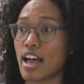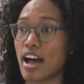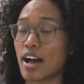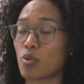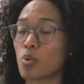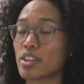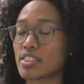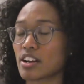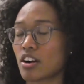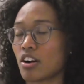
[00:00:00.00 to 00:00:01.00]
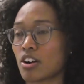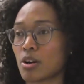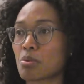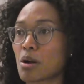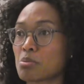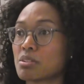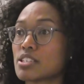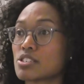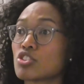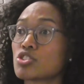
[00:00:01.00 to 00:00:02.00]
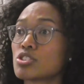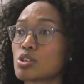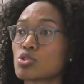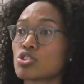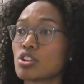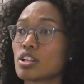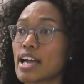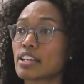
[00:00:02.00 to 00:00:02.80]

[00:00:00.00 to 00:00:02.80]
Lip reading: What there are probably social